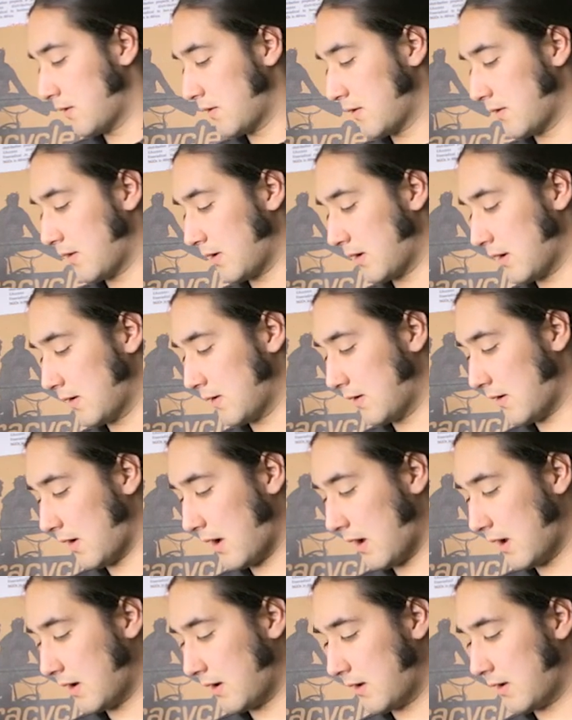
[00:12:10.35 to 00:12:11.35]
So you can
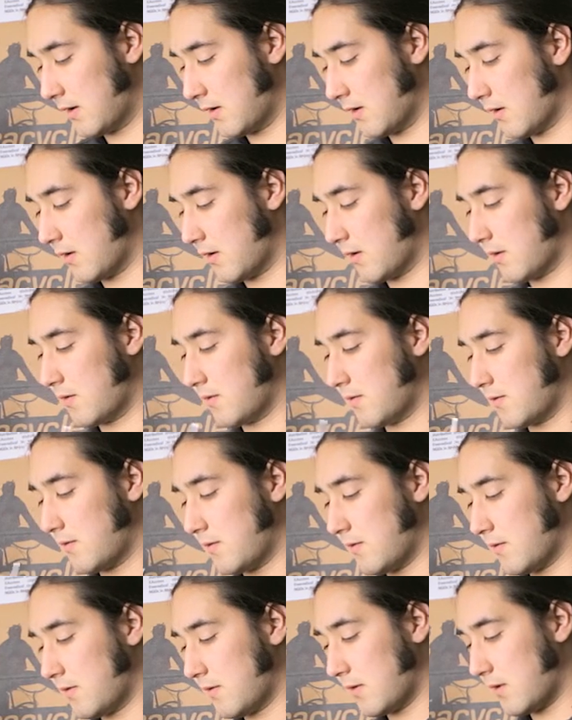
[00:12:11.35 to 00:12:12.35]
tighten
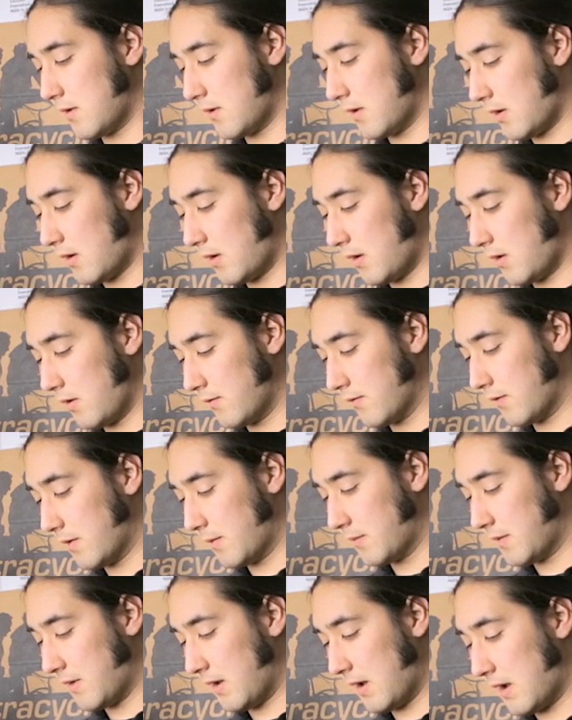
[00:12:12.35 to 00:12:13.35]
all of
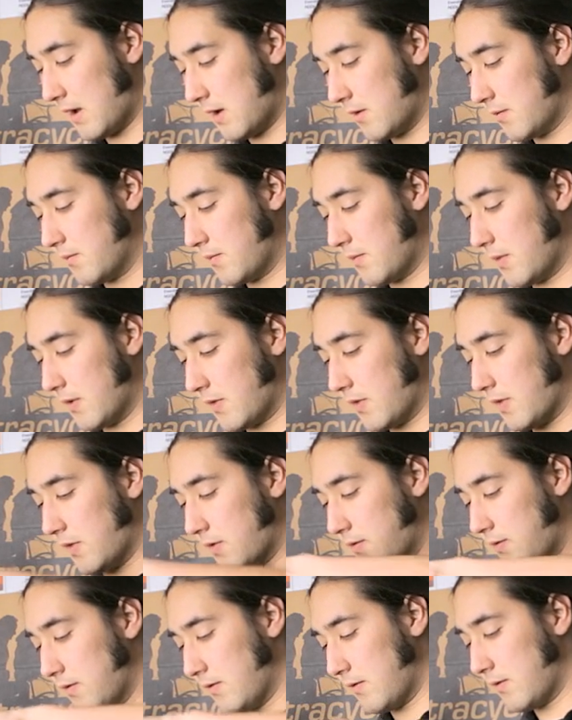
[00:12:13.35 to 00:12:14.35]
them down, but
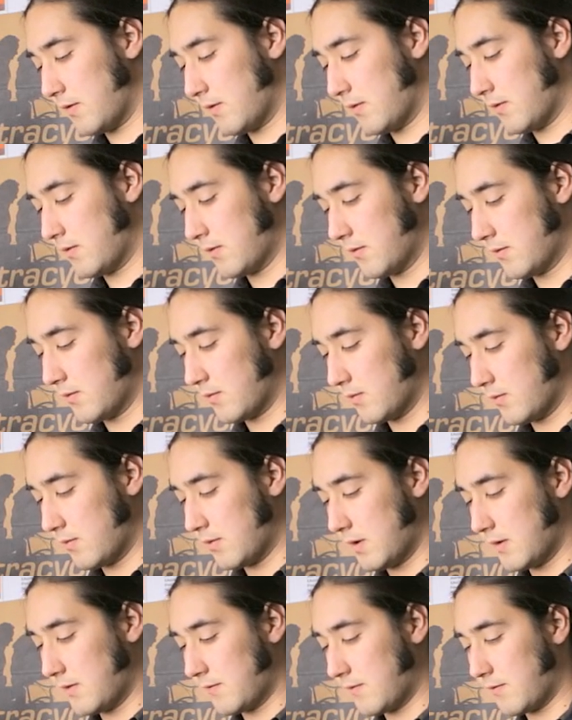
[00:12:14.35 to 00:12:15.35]

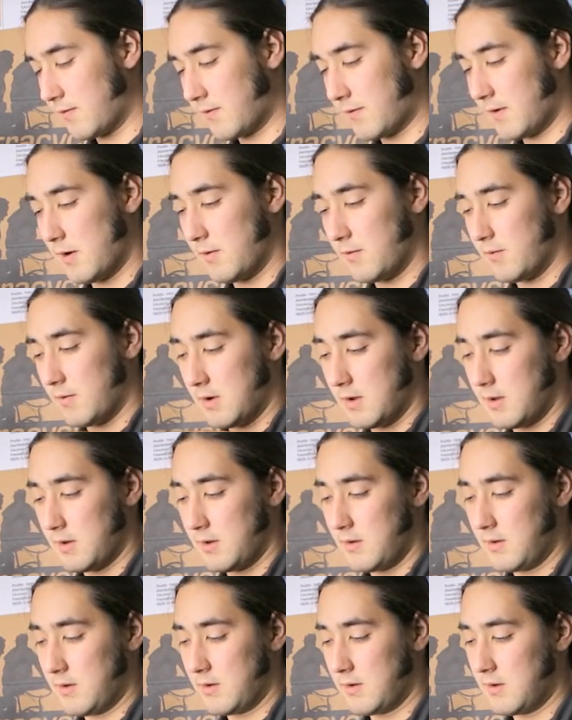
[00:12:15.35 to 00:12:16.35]
one front one.